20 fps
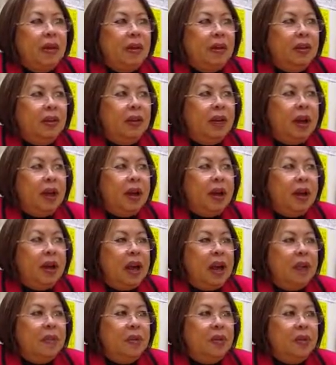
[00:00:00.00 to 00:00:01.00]
So I
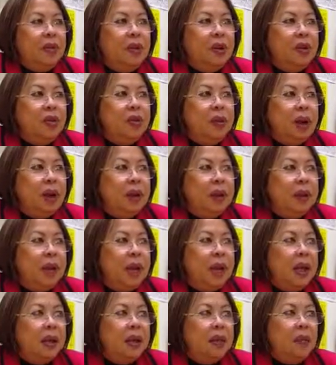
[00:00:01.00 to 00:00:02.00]
came to the United
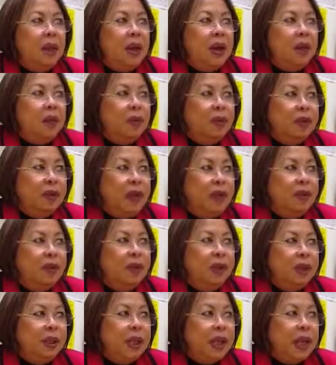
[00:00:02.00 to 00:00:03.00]
States when I was
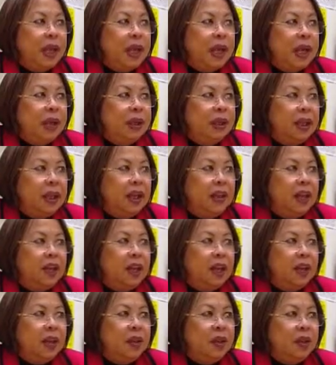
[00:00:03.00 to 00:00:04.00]
17 as an
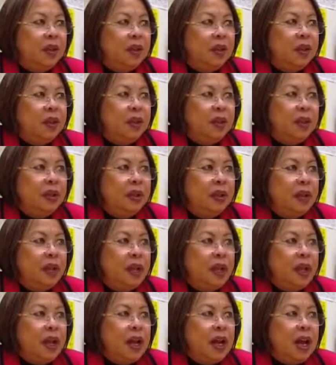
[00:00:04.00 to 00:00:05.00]
exchange student.
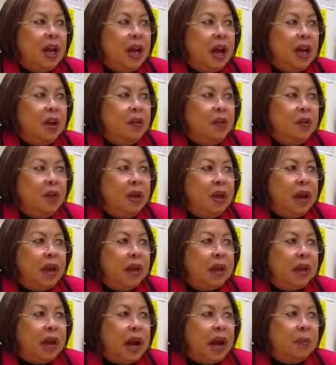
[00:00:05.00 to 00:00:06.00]
And during
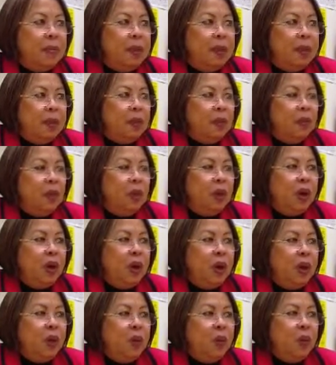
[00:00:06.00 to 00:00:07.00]
that time, because
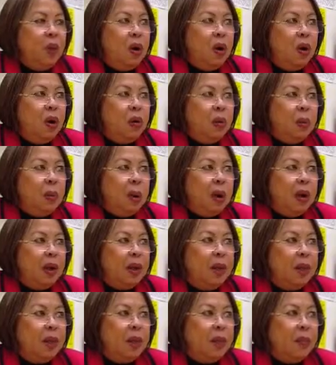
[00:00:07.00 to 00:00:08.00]
we were
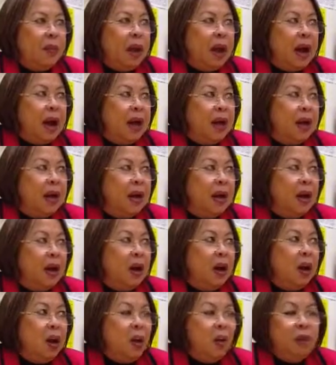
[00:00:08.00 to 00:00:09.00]
sponsored by
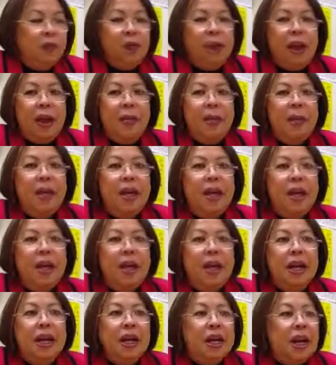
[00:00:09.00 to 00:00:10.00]
a host family,
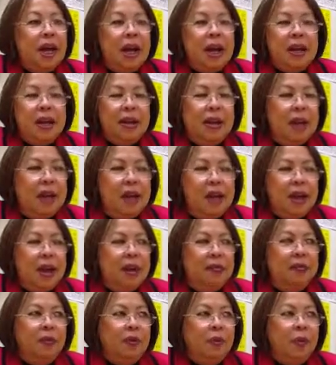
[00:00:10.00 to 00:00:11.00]
I did not
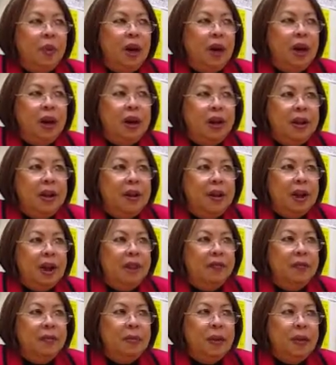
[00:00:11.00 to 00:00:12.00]
have to work, I did not
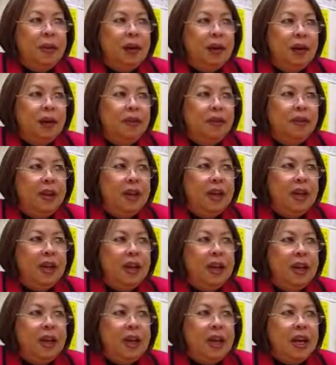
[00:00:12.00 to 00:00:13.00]
have to make a living,
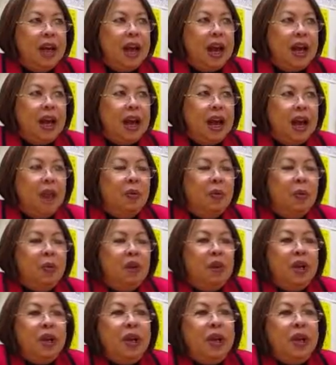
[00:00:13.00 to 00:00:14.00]
and I was
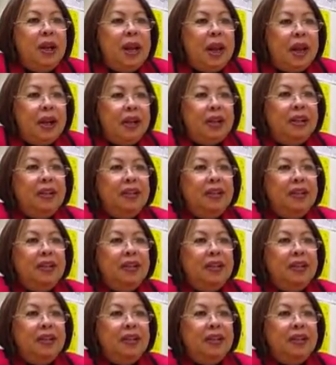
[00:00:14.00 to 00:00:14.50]
treated like